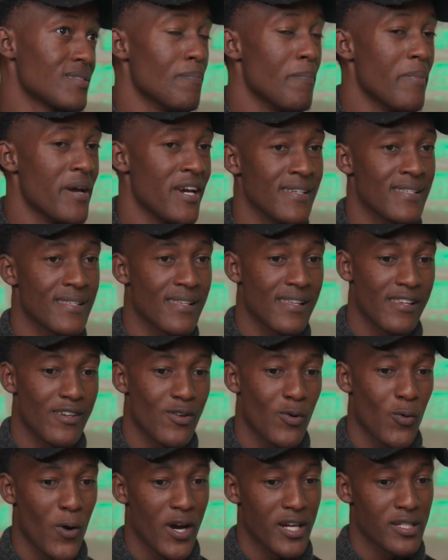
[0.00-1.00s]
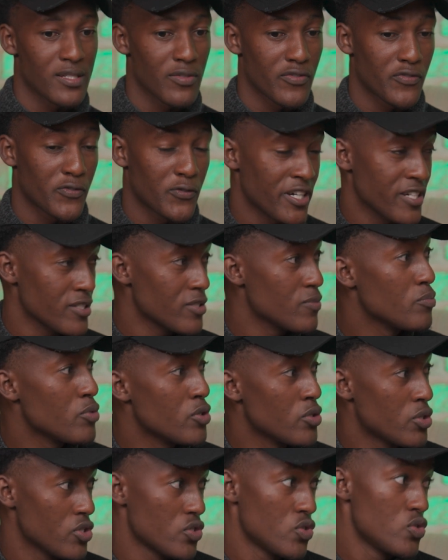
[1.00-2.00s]
basically what Forex
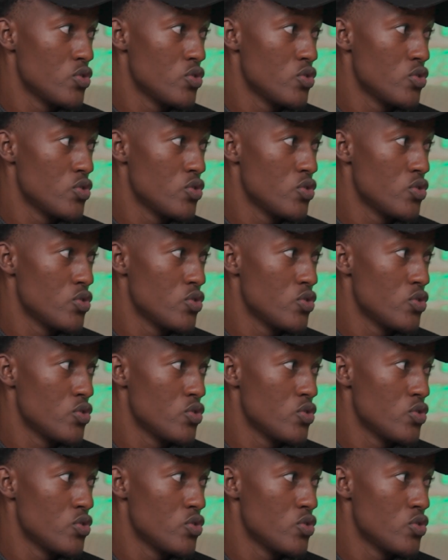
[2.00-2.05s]
bureaus